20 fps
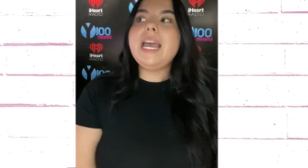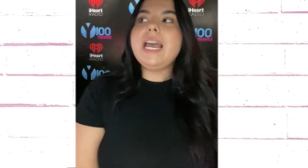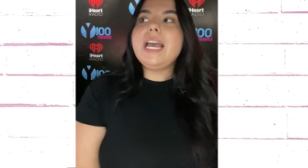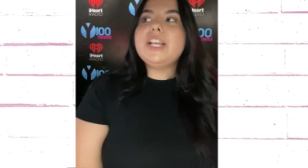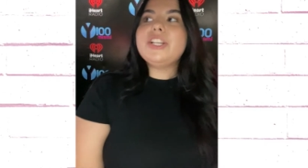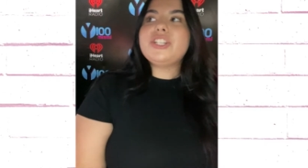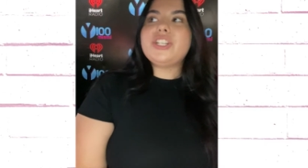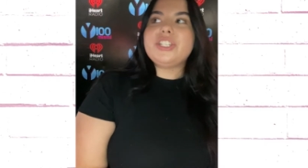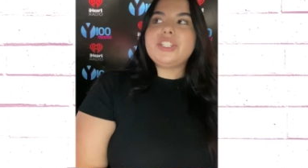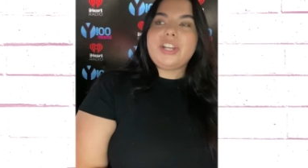
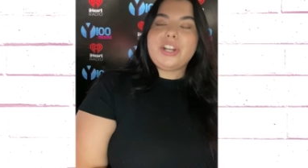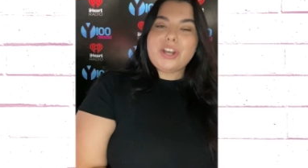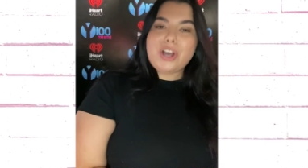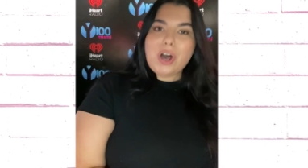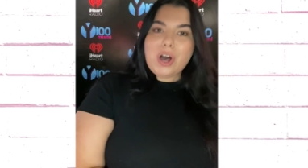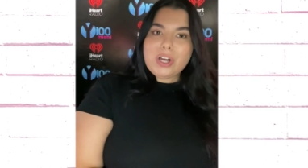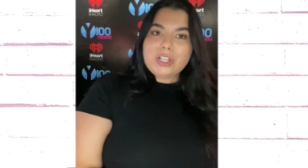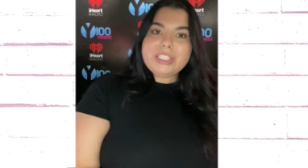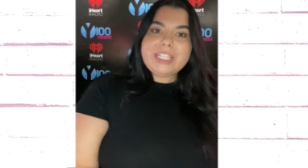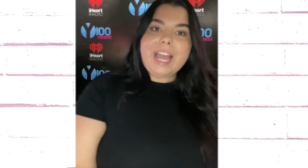she's on a
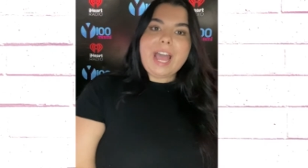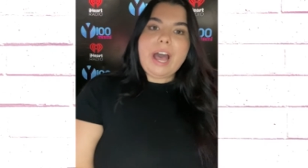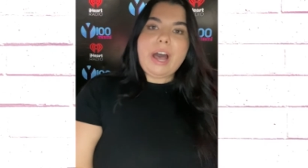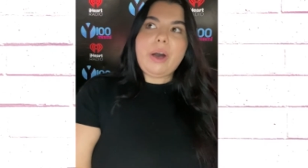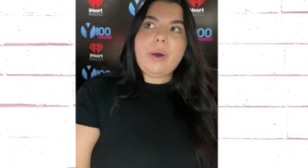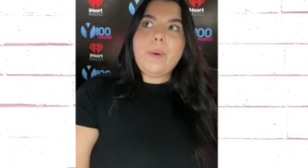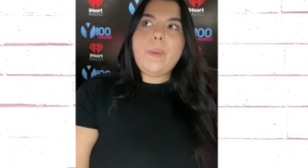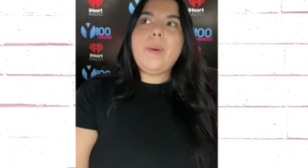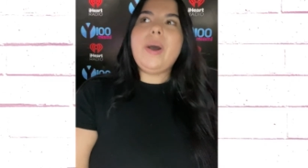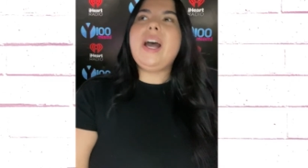call
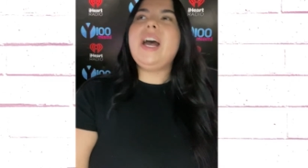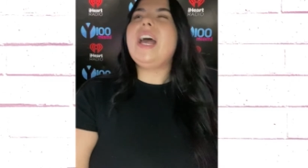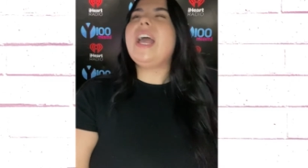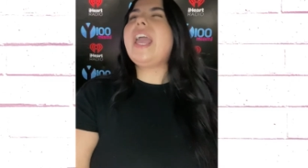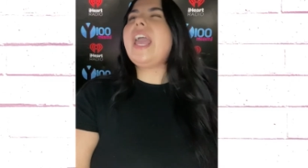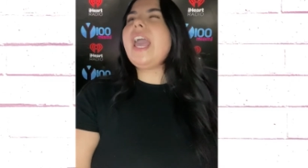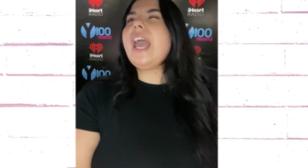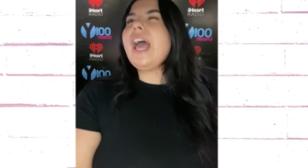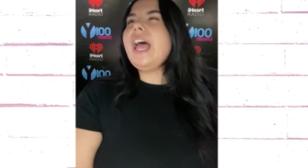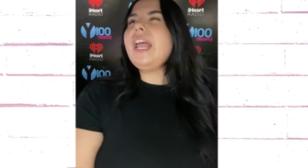now,
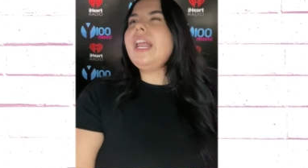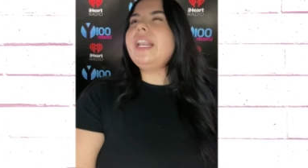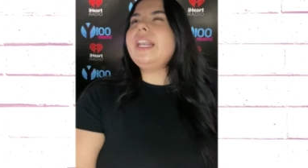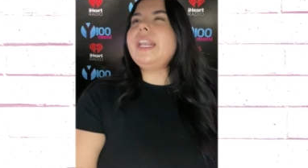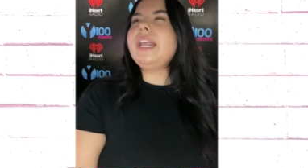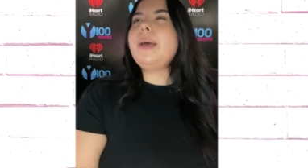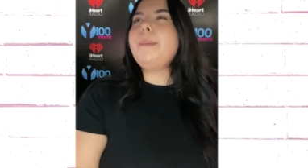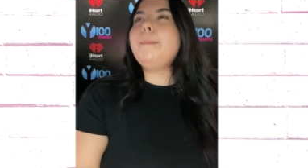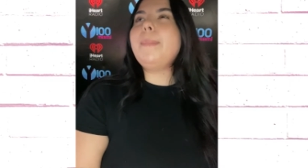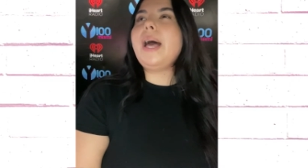
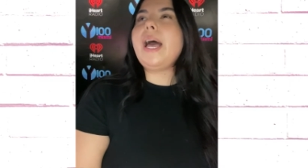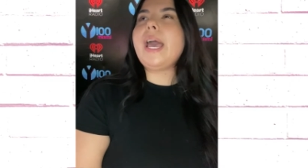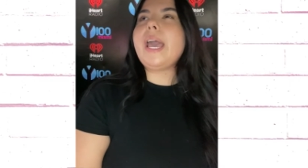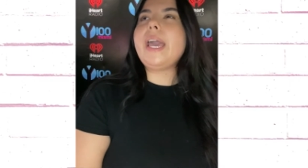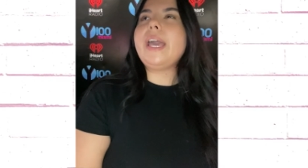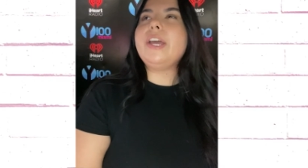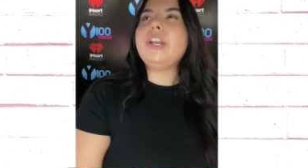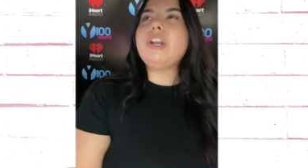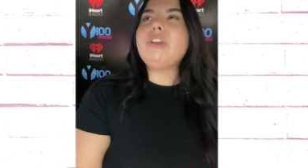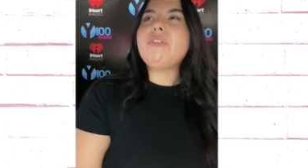and
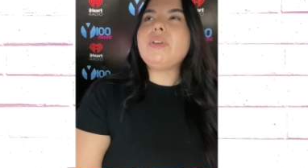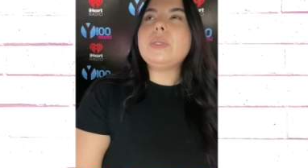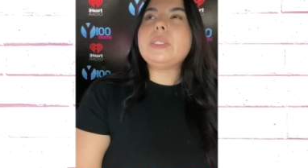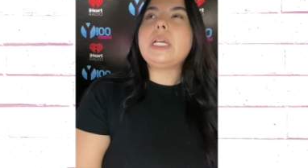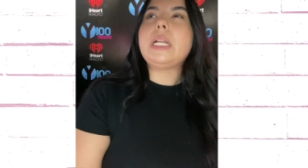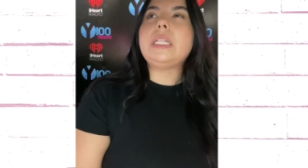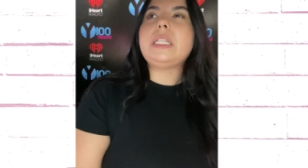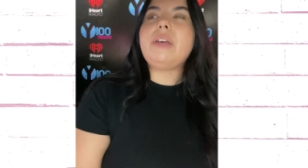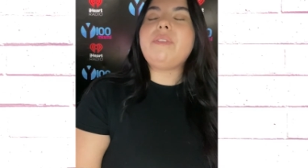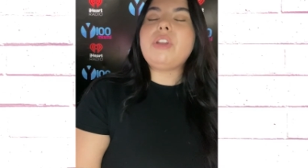my interview is
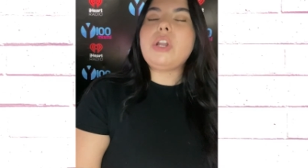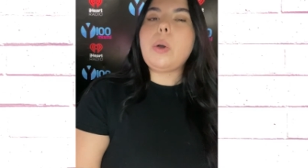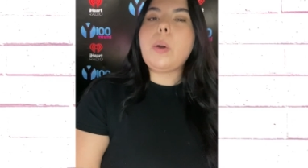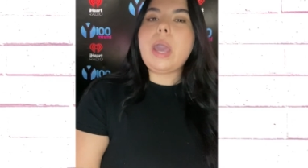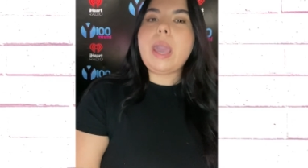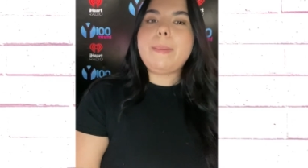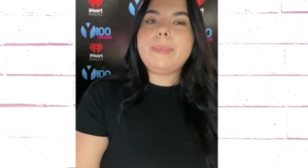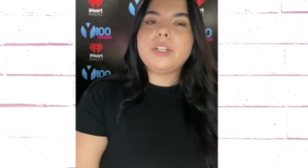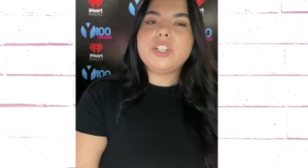at 11:08,